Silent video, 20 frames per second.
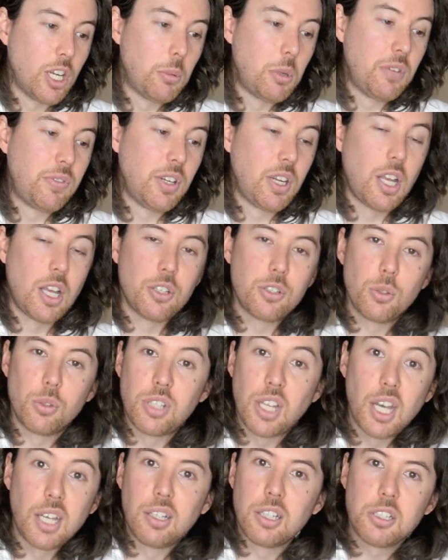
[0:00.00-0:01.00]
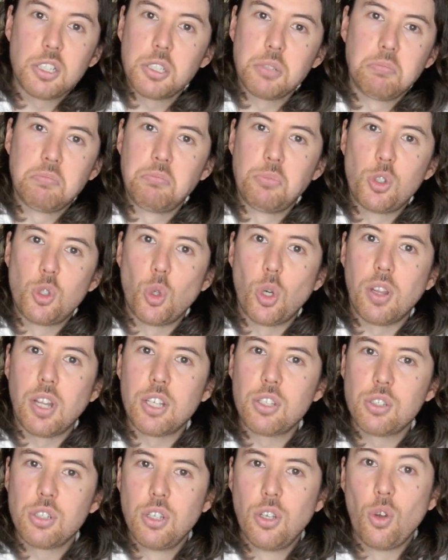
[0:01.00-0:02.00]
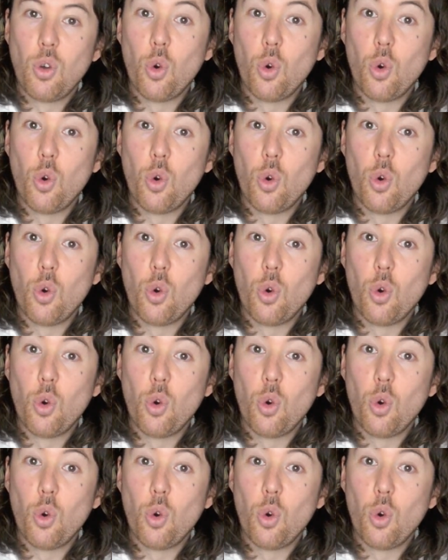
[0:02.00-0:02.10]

I mean, if it lasts all day, surely that's